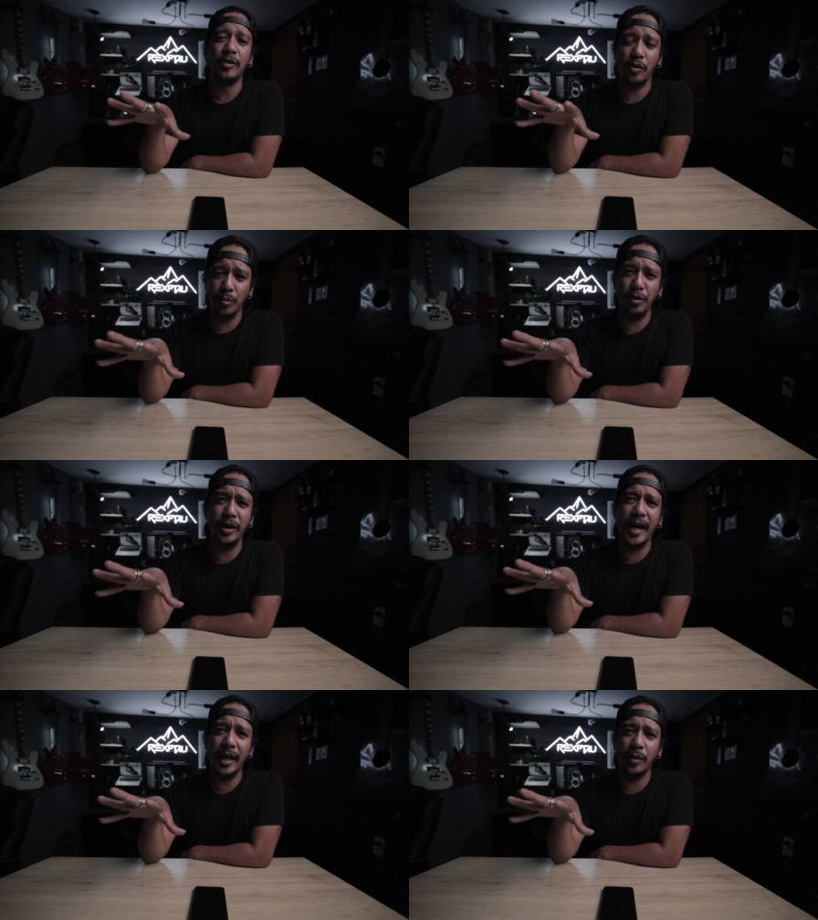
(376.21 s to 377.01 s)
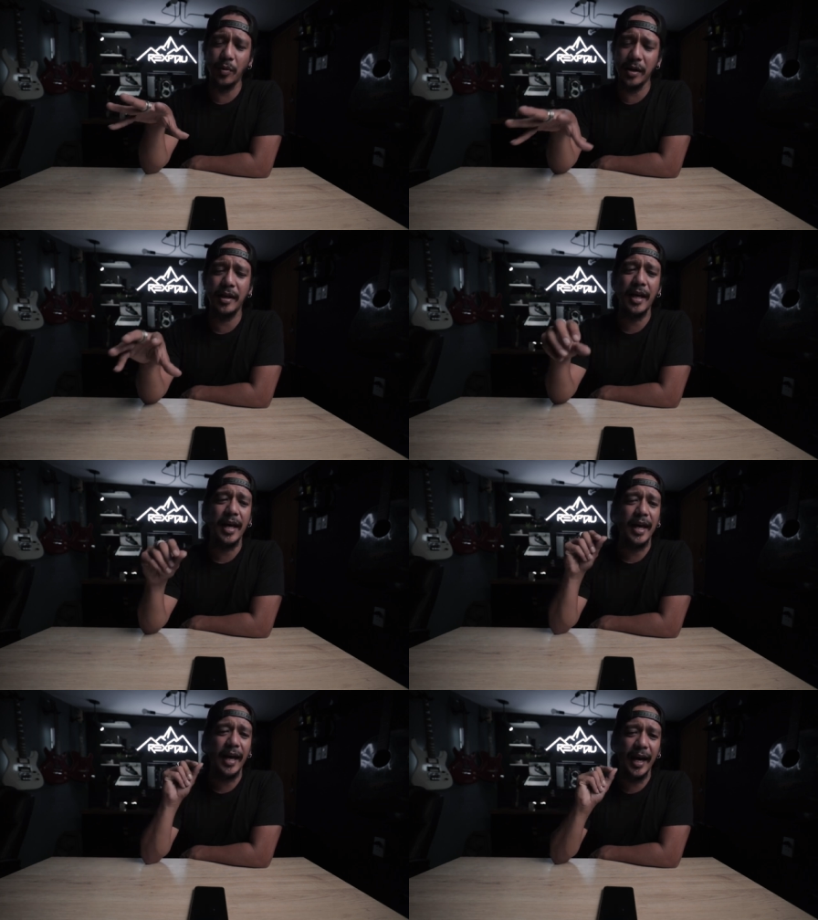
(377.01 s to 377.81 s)
to communicate with.
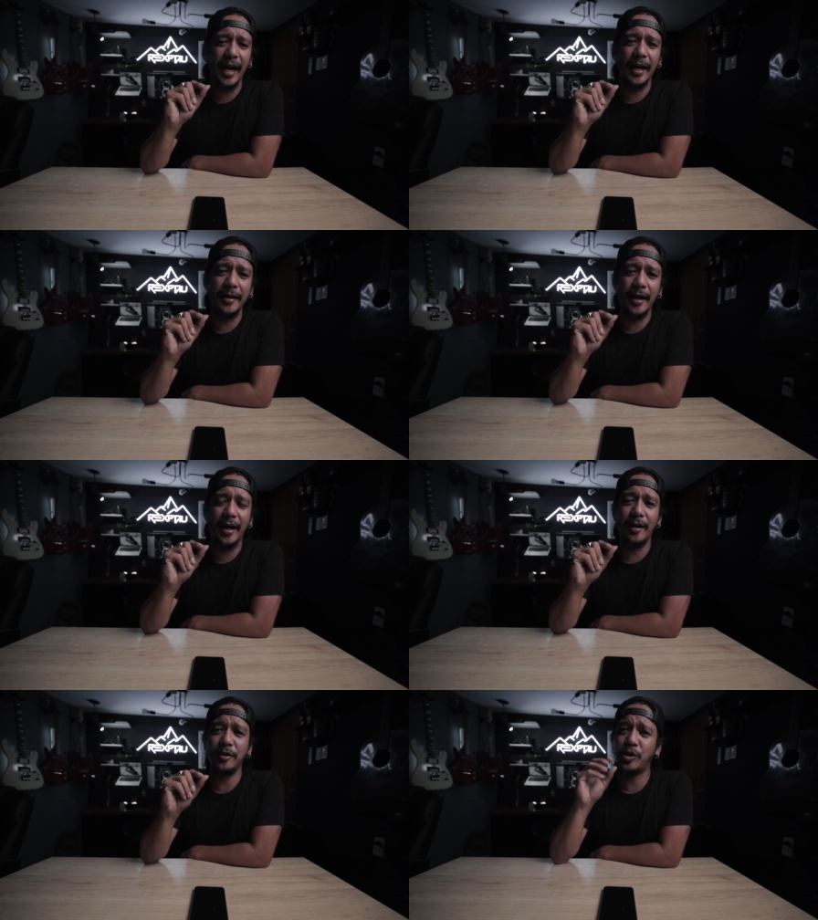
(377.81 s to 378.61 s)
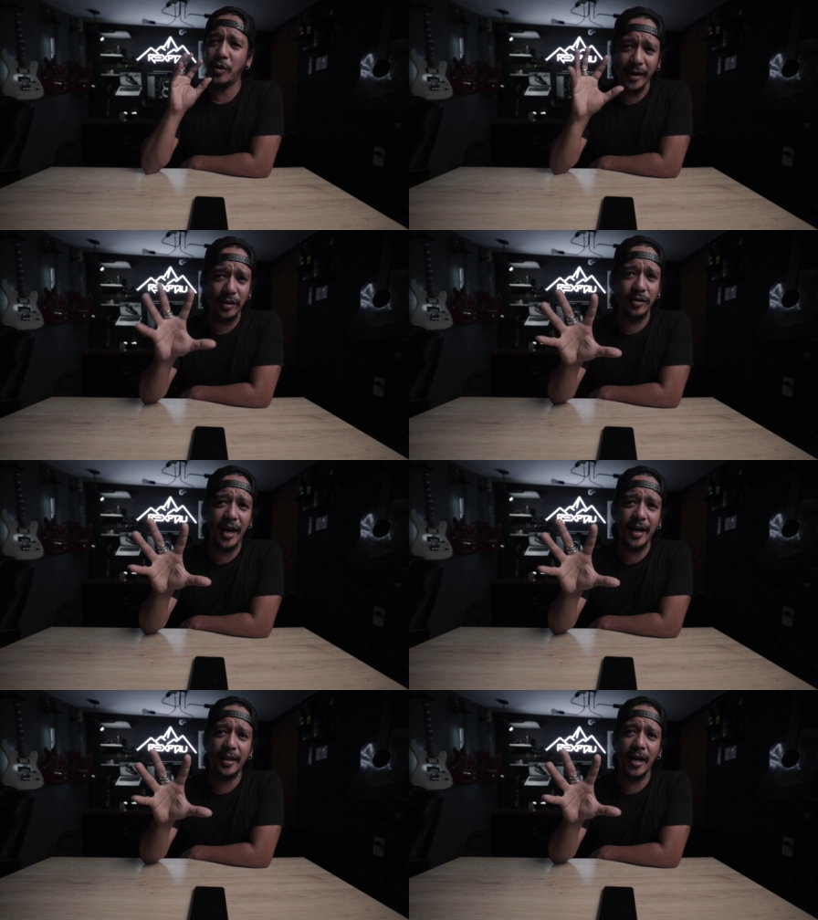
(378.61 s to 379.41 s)
And uh, just like to
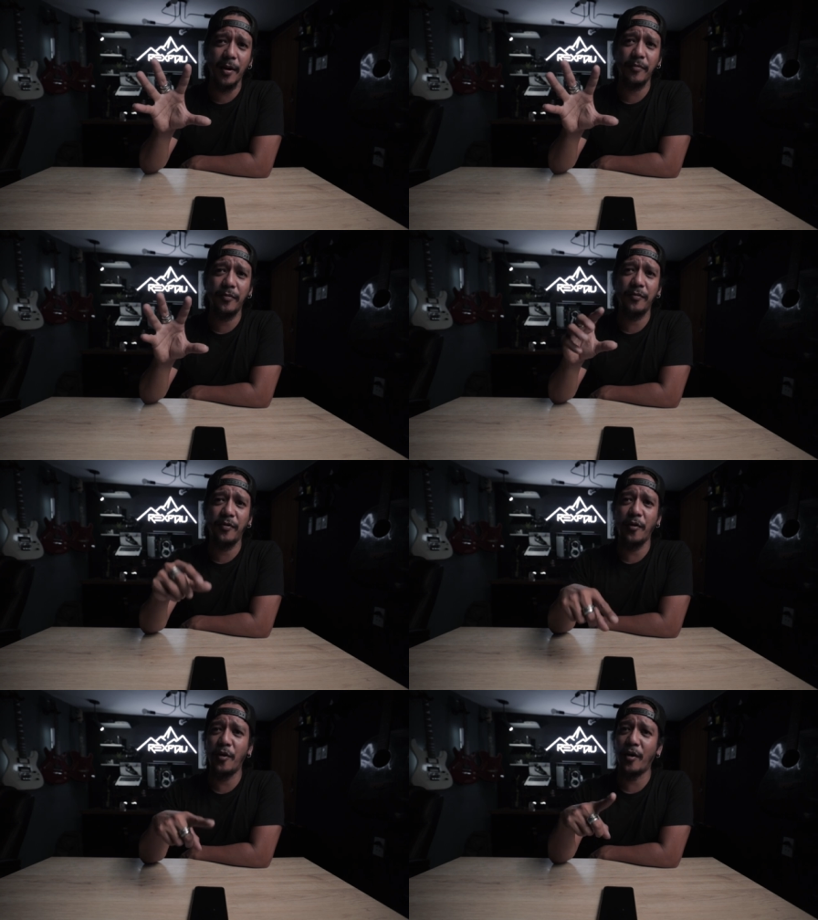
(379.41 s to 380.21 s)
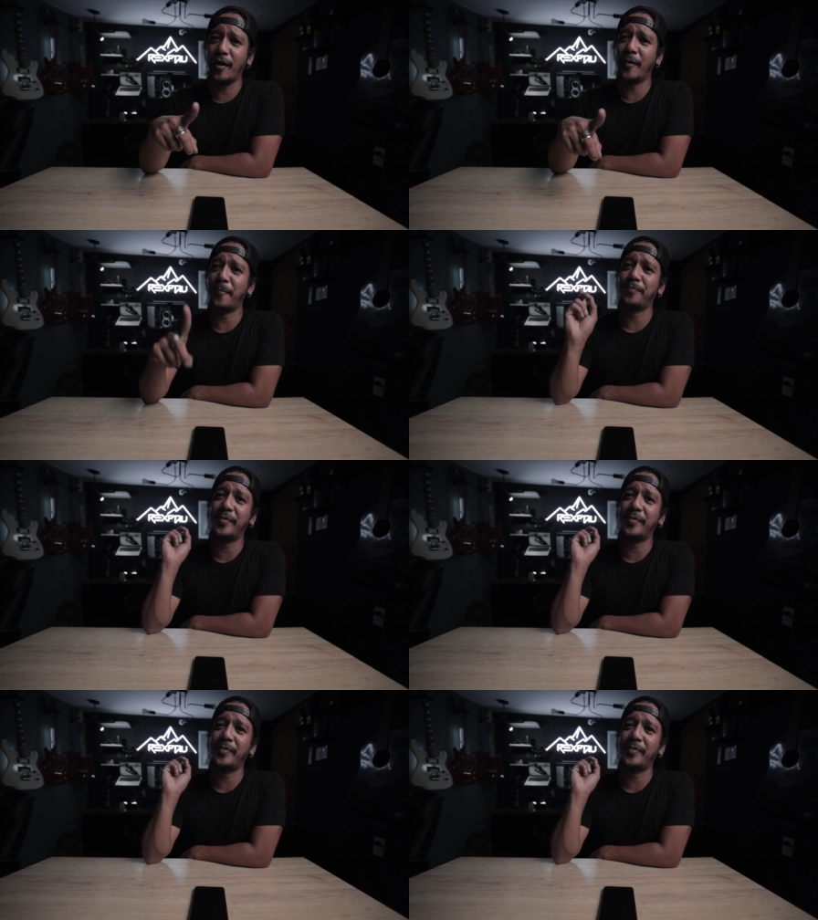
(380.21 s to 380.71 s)
thank them for